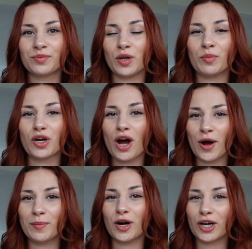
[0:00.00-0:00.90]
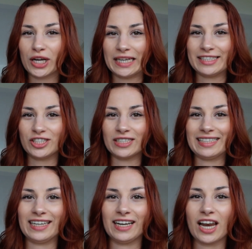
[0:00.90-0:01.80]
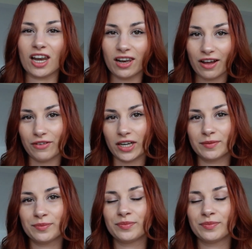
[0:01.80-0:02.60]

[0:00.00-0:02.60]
You become unconditionally loving.